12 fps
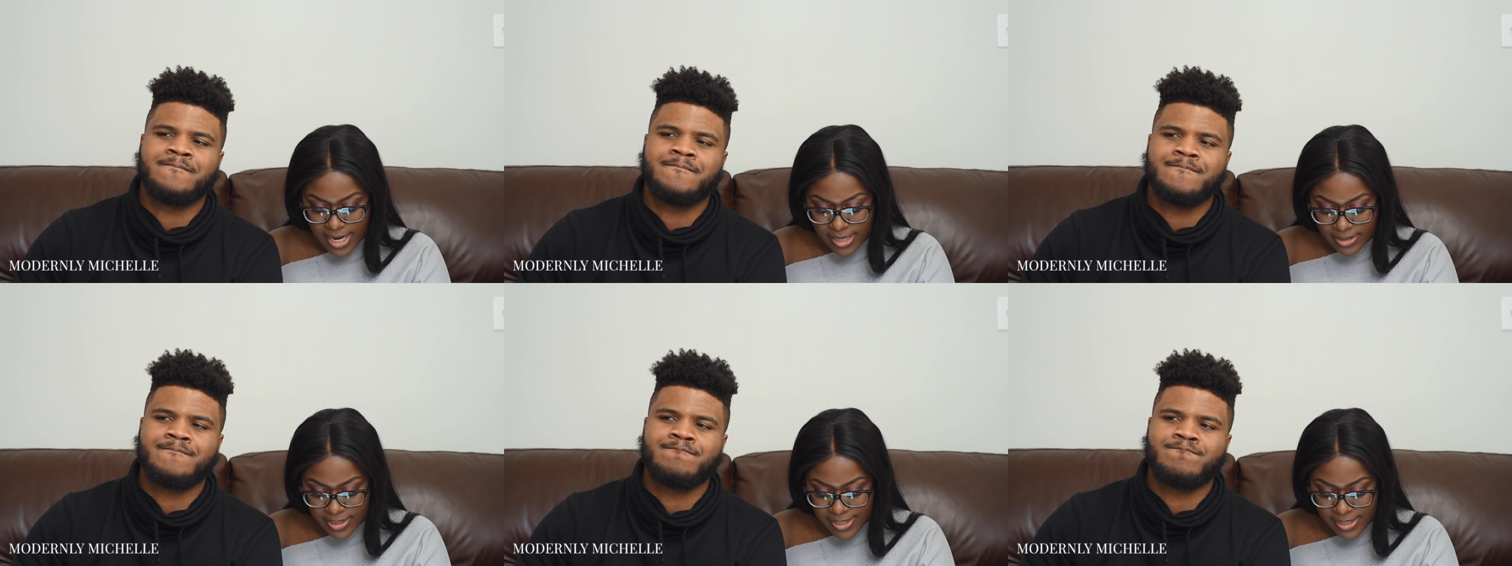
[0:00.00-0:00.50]
Speaker 1: I
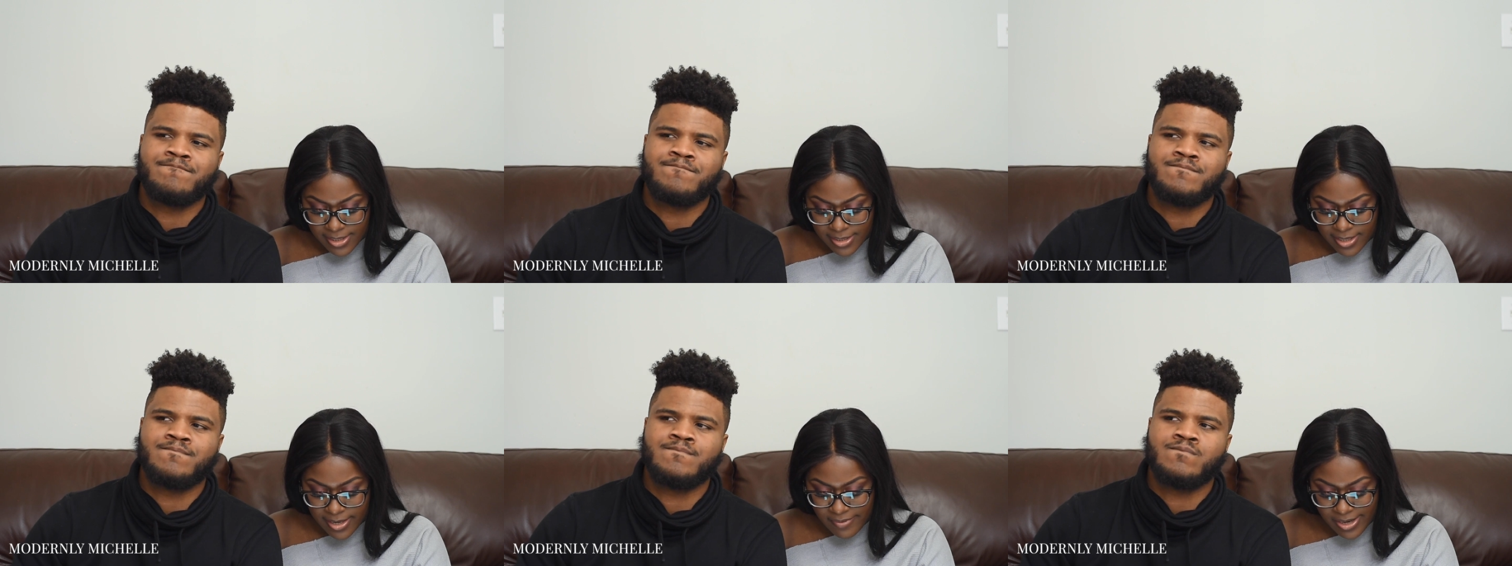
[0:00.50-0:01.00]
think
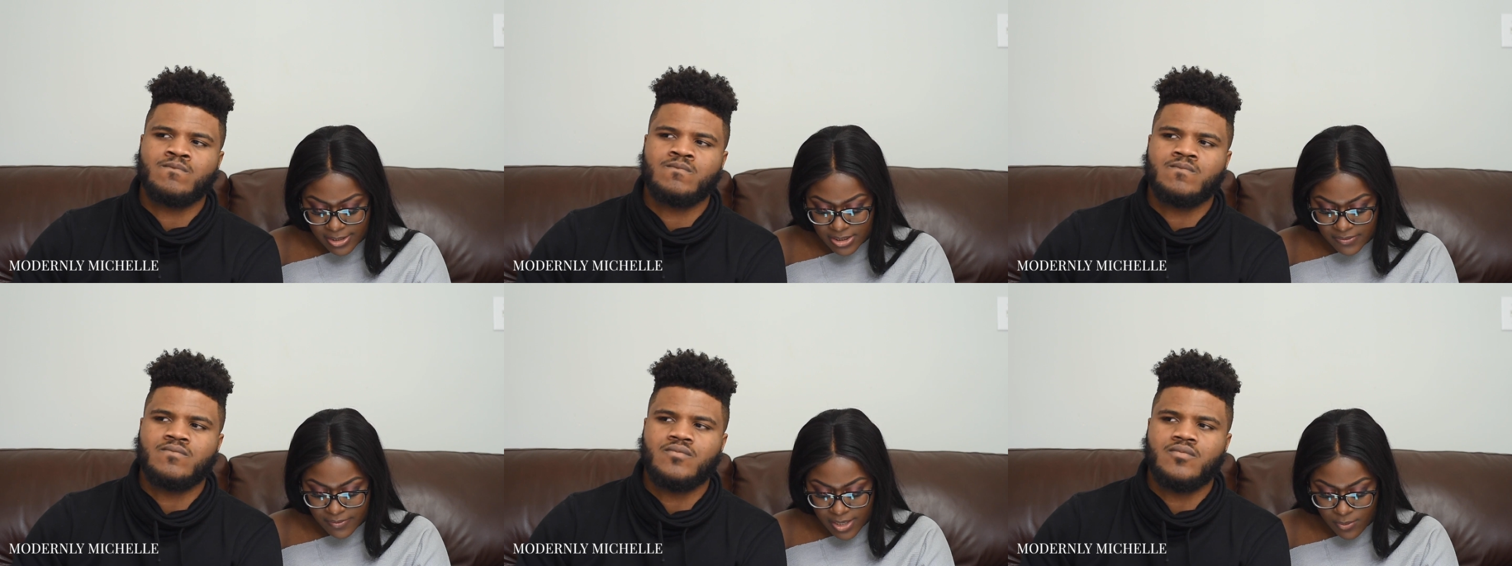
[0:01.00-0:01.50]
if I could just
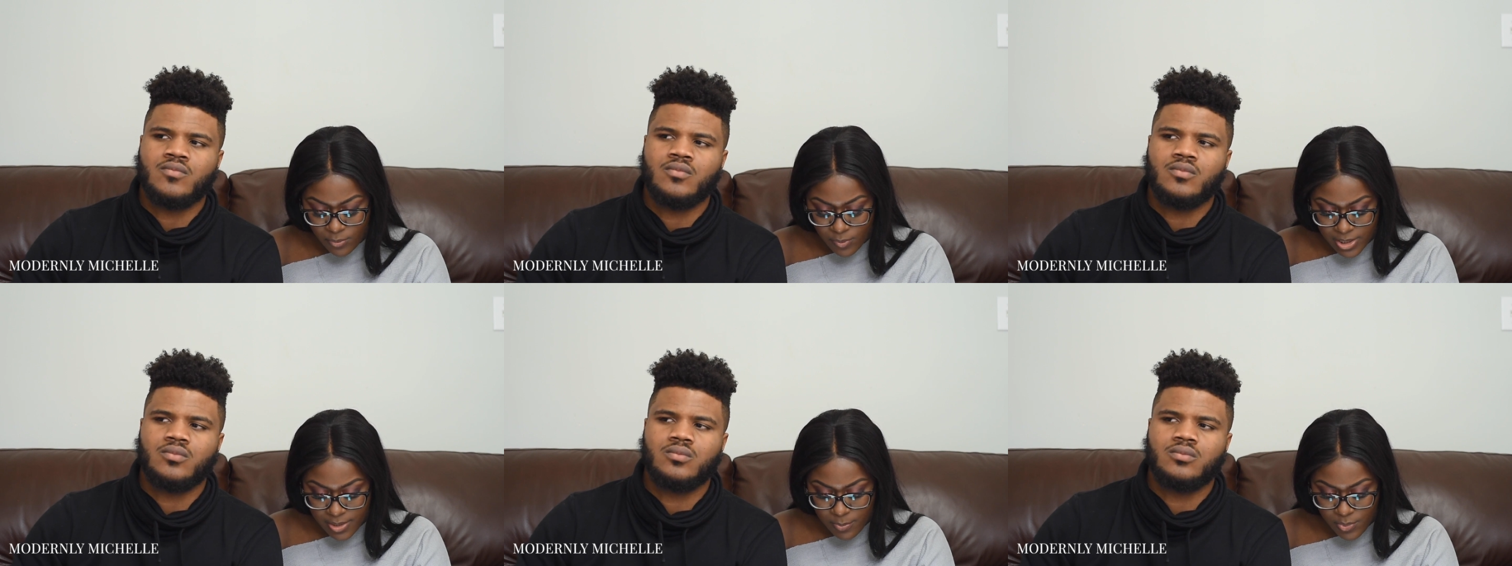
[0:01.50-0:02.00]
find
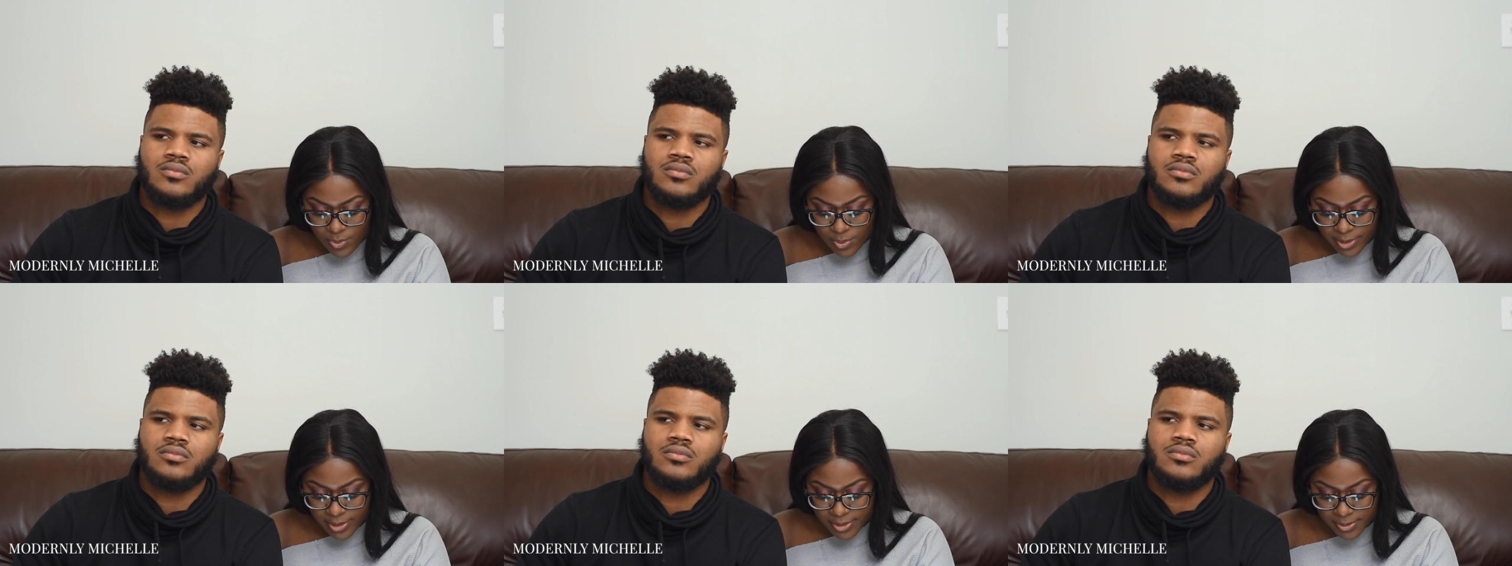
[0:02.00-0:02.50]
one
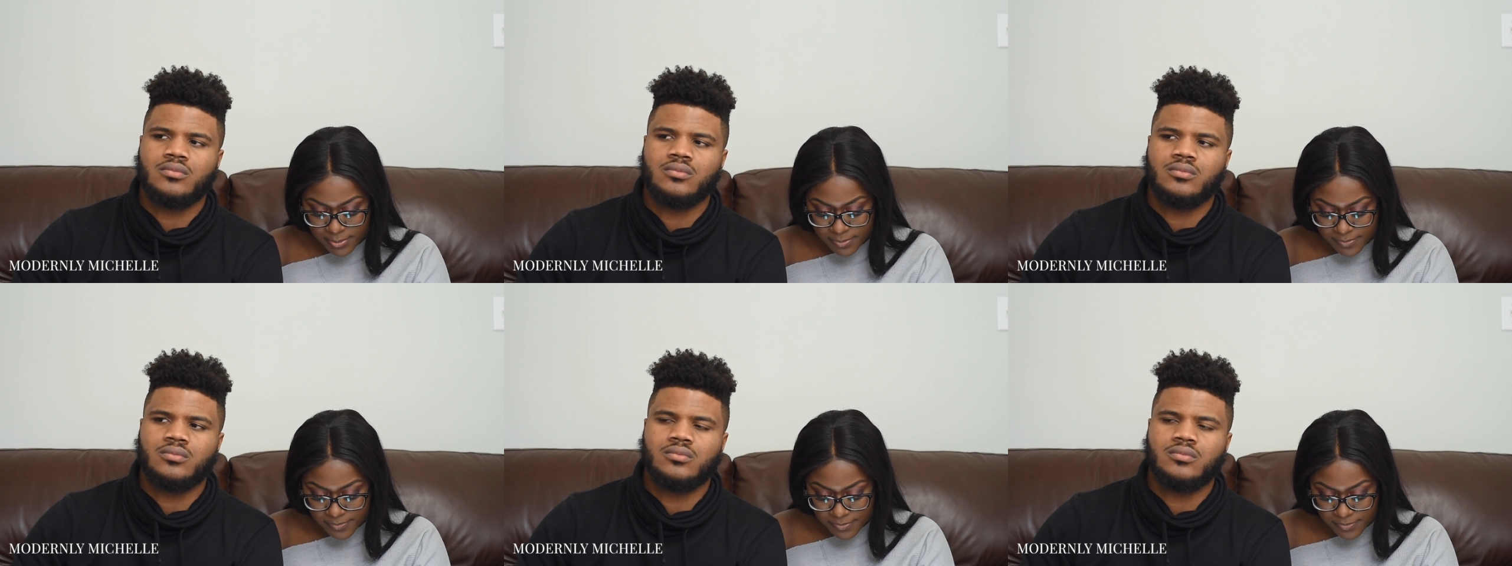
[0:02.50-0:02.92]
more.